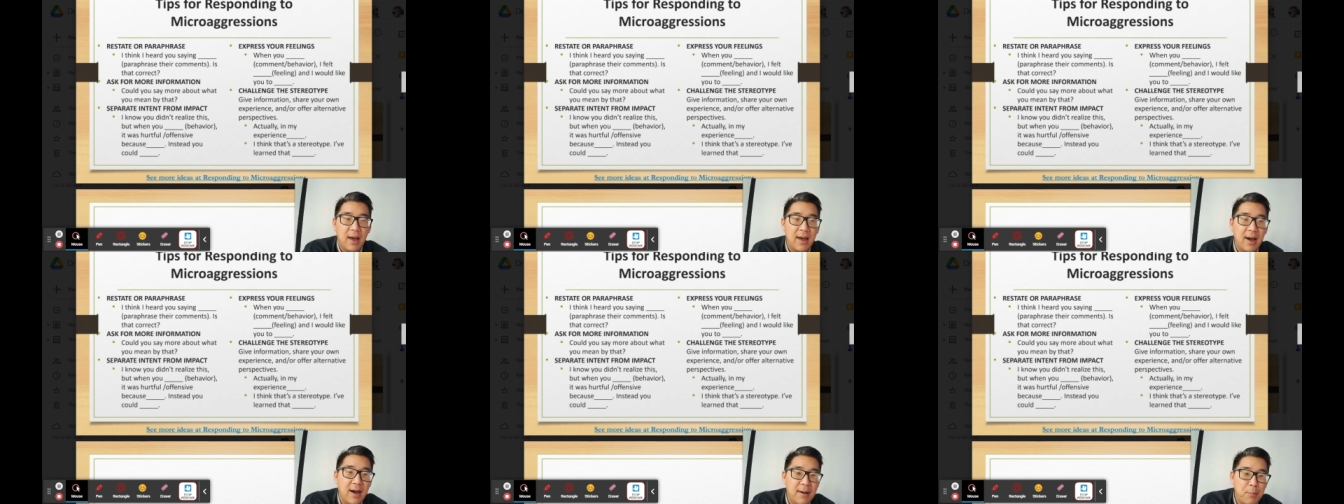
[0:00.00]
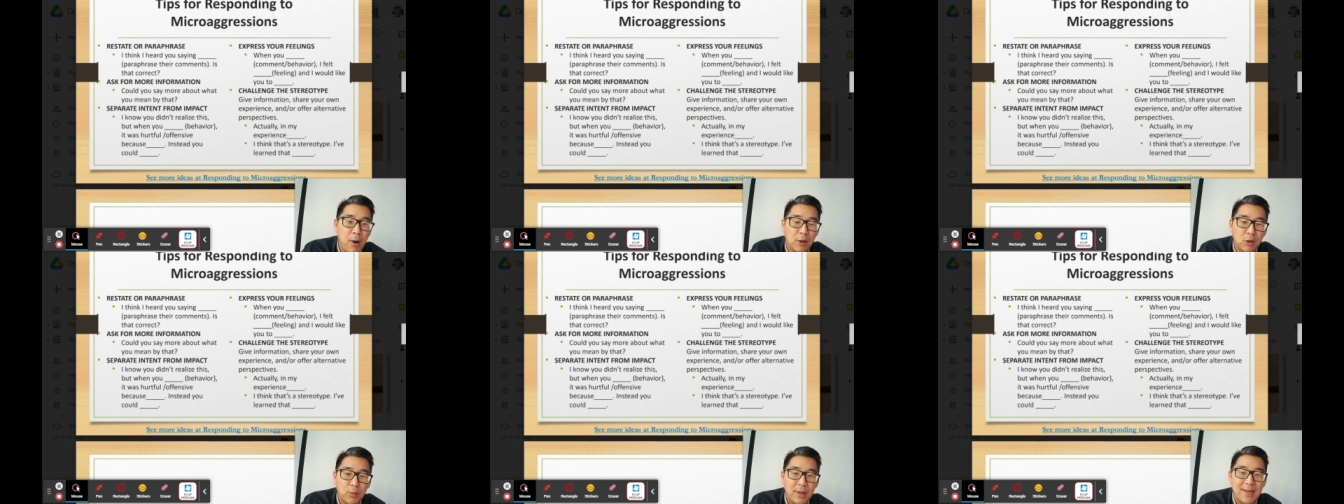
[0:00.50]
Uh,
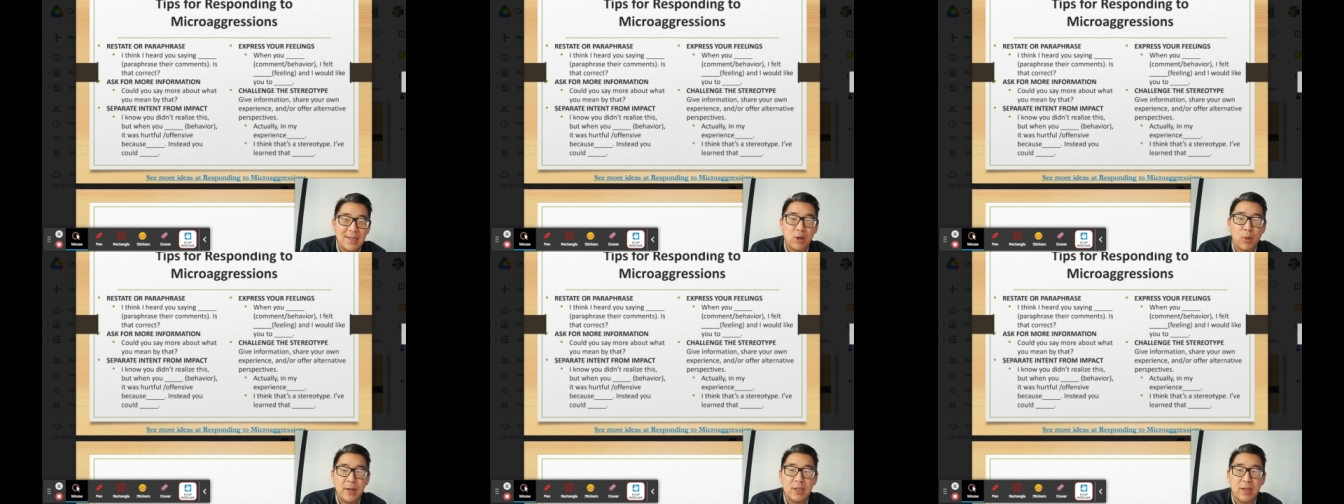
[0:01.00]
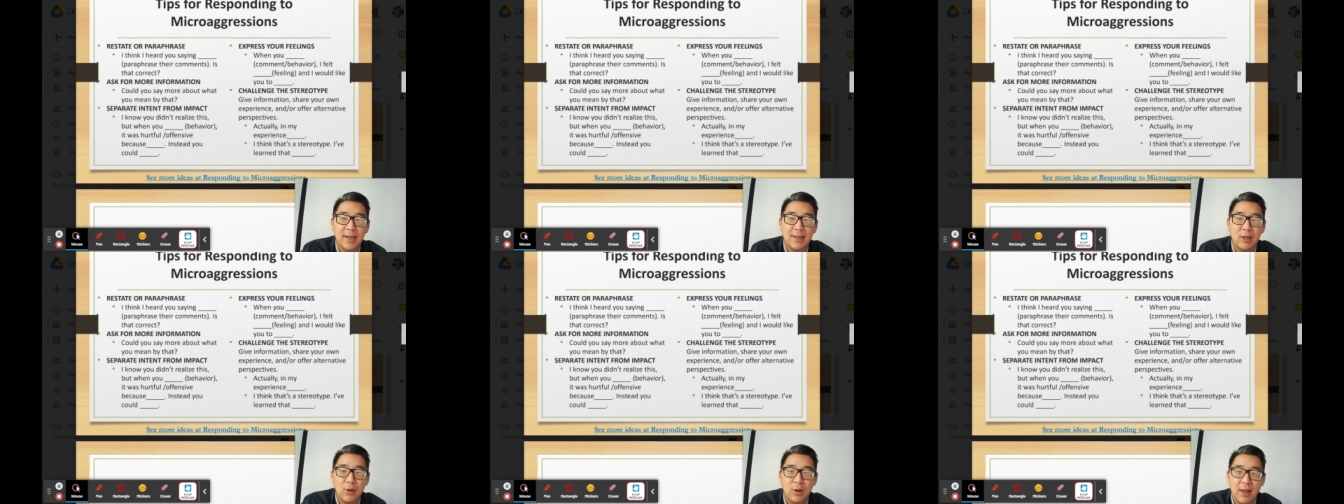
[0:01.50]
part three is going to
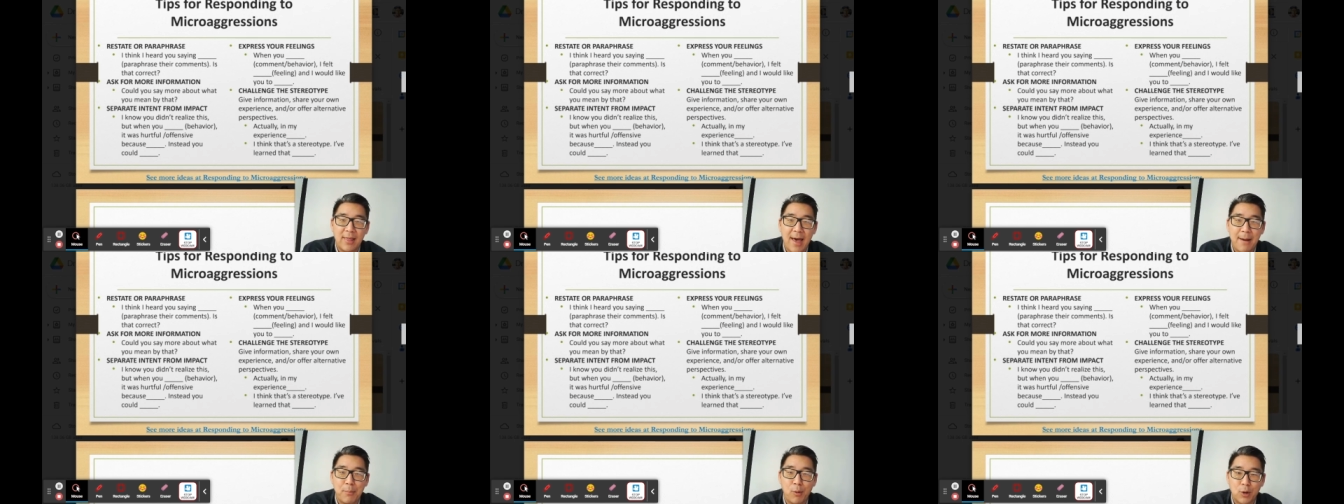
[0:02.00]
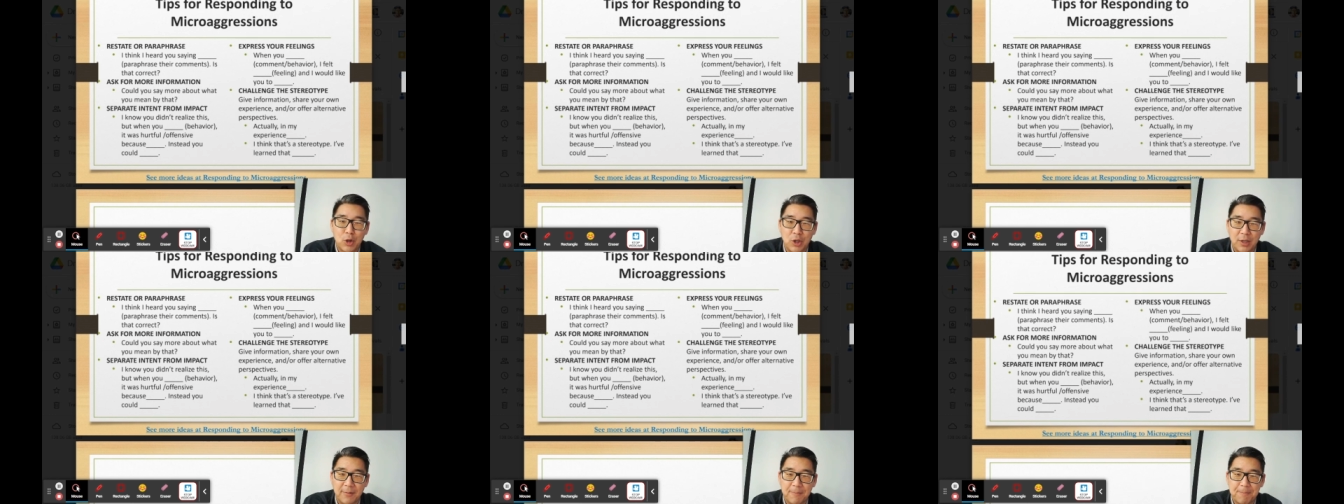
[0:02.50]
include that portion.